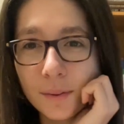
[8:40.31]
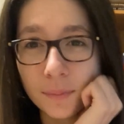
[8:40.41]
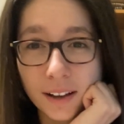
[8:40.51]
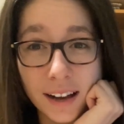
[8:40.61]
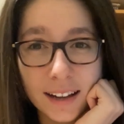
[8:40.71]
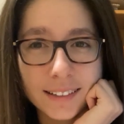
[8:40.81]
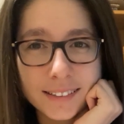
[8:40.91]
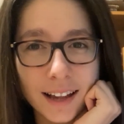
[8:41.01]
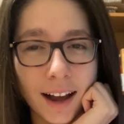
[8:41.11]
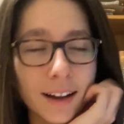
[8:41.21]
But
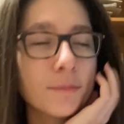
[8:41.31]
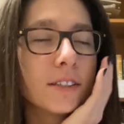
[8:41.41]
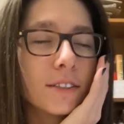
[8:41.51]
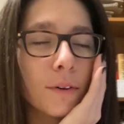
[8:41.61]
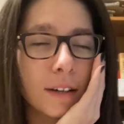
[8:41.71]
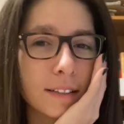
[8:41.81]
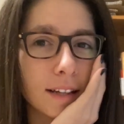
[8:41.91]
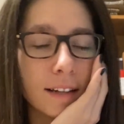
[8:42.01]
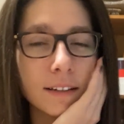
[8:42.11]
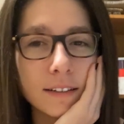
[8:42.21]
guys, I am so
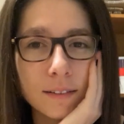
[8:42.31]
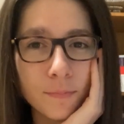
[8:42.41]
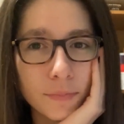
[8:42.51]
excited